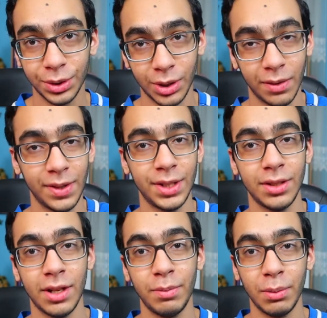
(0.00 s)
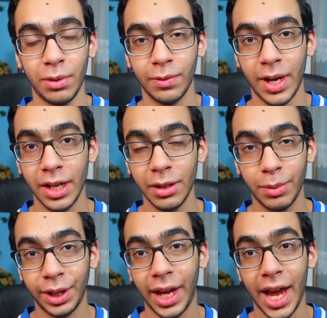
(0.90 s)
Services have been provided
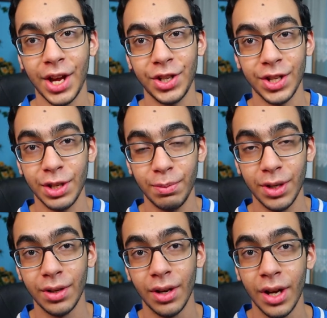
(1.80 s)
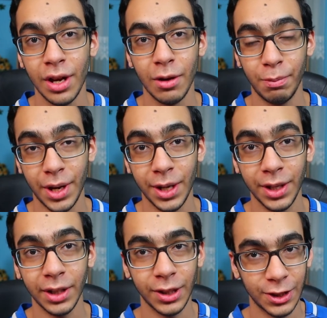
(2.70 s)
but cash hasn't been paid
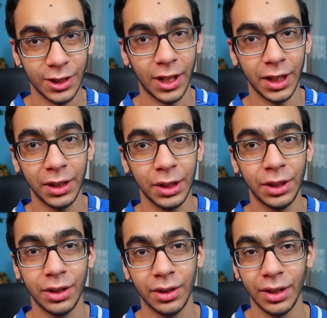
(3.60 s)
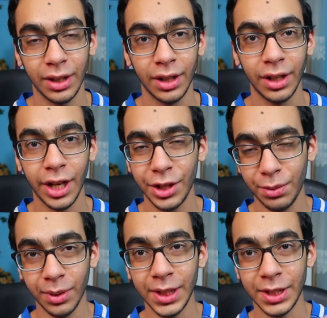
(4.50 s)
yet.
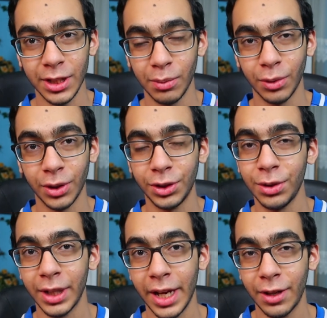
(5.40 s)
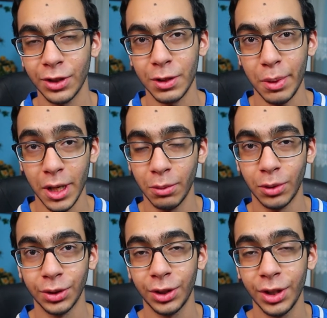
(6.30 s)
It's really similar to an accounts
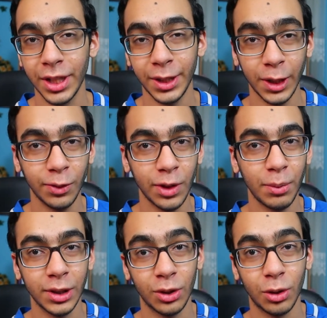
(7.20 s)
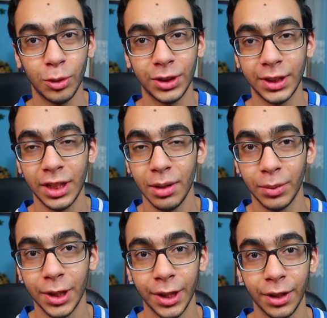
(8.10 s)
payable, so you can think of them as almost the same
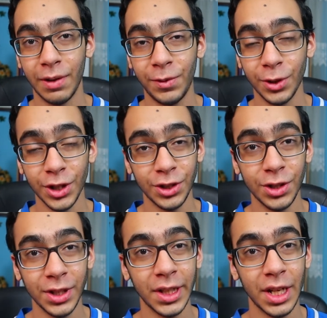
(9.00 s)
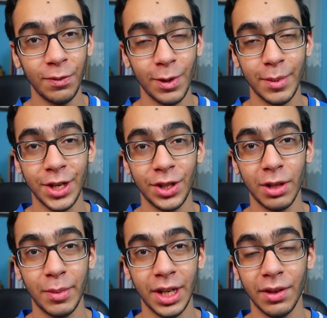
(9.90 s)
thing. If you're just using the information to
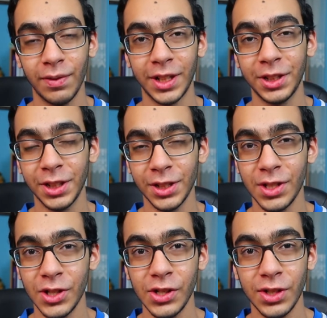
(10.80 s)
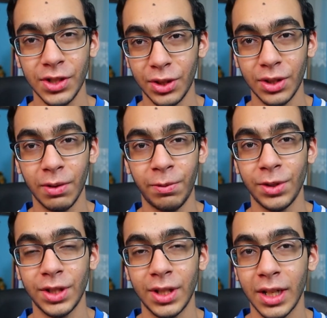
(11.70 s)
make investing decisions, this
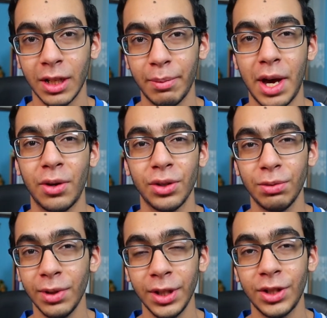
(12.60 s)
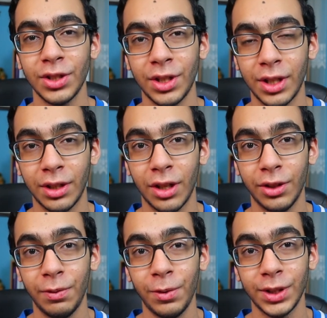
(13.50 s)
difference is not going to matter. It's really just a
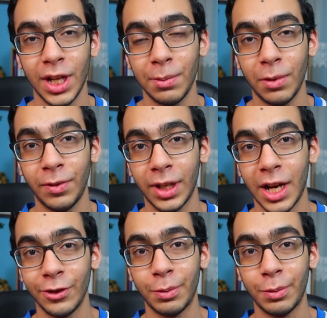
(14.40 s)
different type of accounts